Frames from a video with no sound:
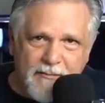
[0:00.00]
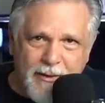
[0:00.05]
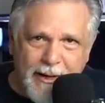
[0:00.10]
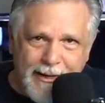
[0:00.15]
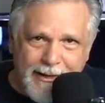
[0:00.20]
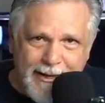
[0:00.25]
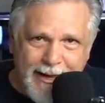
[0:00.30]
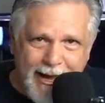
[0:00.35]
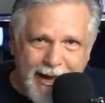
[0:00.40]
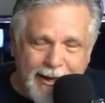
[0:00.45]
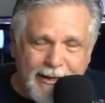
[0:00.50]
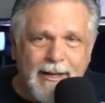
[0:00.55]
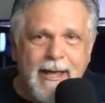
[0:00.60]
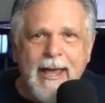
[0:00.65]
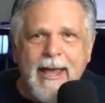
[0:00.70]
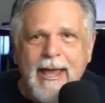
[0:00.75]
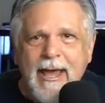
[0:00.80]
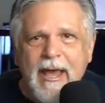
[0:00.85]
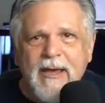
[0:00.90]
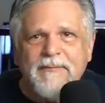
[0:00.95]
I can,
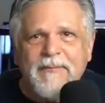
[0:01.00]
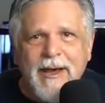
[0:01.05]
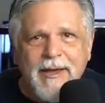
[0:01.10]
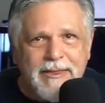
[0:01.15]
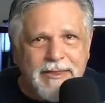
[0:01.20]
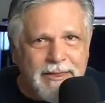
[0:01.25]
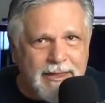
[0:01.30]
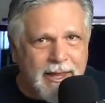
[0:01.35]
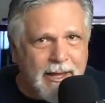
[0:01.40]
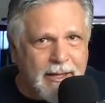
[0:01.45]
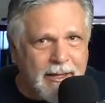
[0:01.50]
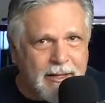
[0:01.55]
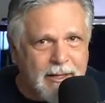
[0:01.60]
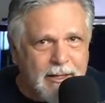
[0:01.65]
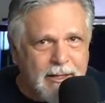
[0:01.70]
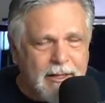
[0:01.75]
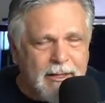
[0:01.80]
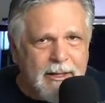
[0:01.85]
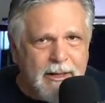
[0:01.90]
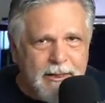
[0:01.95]
if I think
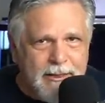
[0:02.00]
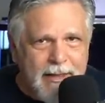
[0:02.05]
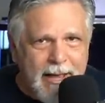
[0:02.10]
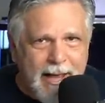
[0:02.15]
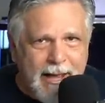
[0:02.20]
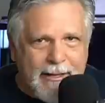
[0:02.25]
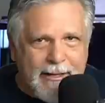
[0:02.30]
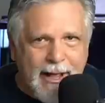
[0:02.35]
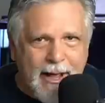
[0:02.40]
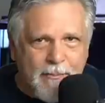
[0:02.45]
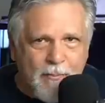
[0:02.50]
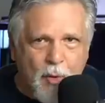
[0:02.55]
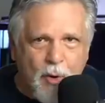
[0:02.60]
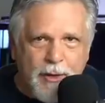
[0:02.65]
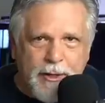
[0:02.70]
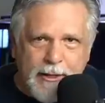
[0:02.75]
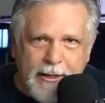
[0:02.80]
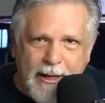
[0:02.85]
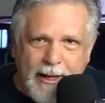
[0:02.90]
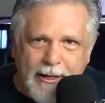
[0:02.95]
that I'm going
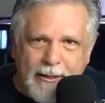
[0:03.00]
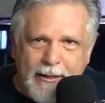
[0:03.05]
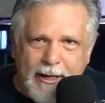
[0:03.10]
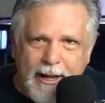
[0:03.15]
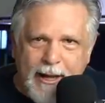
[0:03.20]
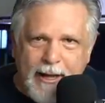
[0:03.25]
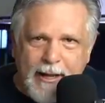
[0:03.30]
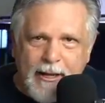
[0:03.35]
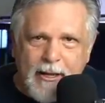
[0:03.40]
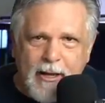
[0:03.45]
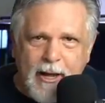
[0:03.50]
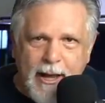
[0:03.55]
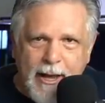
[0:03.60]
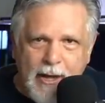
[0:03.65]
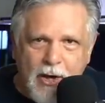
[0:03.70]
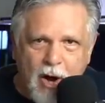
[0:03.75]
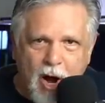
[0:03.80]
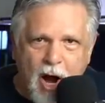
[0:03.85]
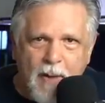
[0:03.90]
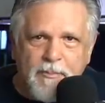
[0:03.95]
to get a
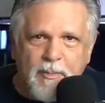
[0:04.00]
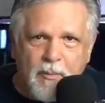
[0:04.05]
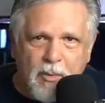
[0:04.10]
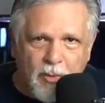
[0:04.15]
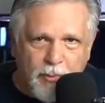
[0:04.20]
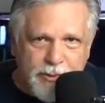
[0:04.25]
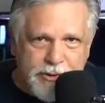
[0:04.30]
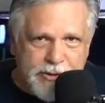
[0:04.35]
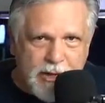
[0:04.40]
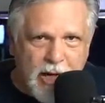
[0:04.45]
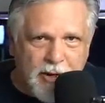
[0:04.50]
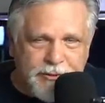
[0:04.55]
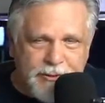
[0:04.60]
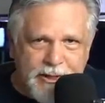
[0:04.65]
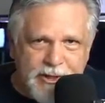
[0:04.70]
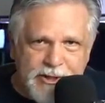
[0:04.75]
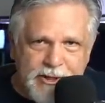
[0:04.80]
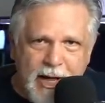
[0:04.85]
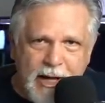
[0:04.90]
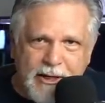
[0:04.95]
comparable result that
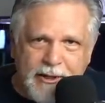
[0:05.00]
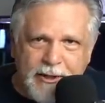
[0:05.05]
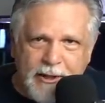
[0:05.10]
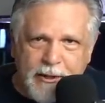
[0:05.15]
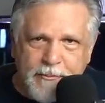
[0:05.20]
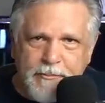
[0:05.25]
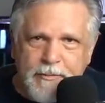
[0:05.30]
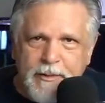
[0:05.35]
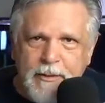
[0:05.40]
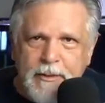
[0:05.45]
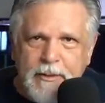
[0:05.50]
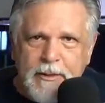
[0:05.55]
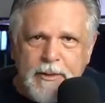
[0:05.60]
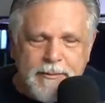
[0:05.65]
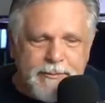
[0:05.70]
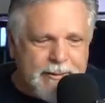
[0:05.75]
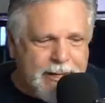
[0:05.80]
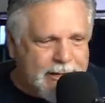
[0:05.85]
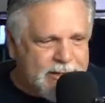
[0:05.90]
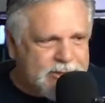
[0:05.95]
is not gonna,
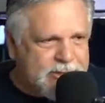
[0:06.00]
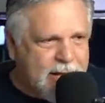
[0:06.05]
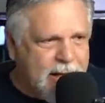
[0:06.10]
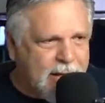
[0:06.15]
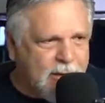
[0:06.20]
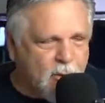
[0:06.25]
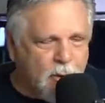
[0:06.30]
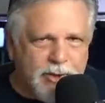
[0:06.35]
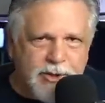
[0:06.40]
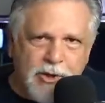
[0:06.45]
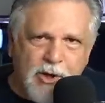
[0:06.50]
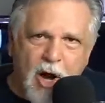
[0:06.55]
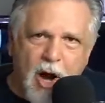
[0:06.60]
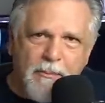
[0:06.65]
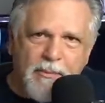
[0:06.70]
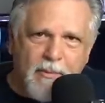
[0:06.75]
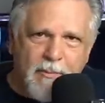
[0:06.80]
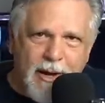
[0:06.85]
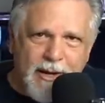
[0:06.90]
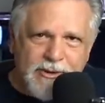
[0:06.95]
that is not going to
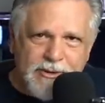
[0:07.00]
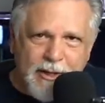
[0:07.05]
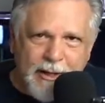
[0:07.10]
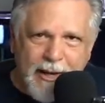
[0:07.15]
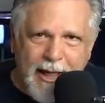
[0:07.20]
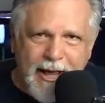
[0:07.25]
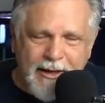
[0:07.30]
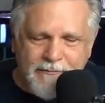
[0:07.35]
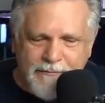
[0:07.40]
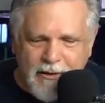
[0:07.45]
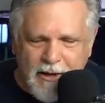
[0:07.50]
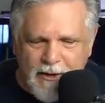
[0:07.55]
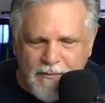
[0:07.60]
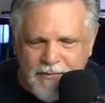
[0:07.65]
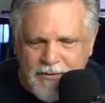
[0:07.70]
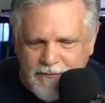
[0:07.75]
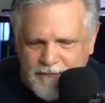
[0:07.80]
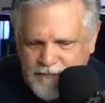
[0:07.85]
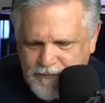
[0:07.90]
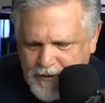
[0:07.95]
compromise the life of
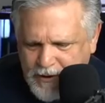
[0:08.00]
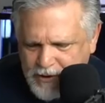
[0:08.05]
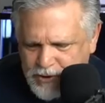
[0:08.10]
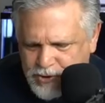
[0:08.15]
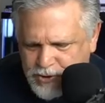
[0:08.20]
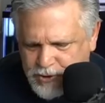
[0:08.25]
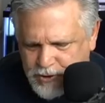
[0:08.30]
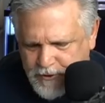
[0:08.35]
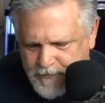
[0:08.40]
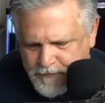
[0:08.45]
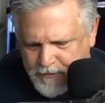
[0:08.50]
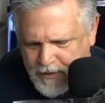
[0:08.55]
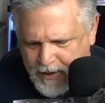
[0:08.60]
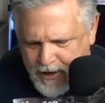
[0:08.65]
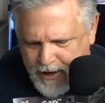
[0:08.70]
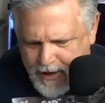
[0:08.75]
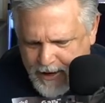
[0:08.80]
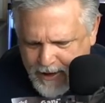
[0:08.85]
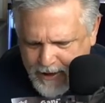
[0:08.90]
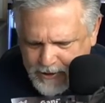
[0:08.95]
the fish.
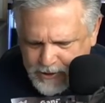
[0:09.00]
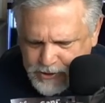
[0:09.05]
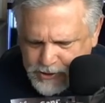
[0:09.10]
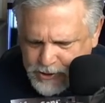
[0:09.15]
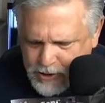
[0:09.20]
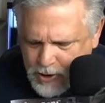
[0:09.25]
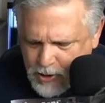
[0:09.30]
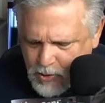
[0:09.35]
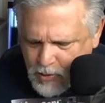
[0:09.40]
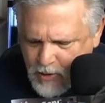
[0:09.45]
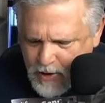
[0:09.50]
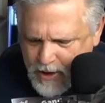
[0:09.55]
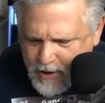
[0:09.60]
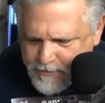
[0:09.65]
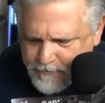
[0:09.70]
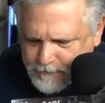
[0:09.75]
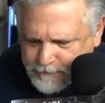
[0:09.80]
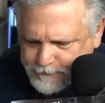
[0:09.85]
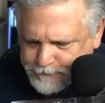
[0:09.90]
And so,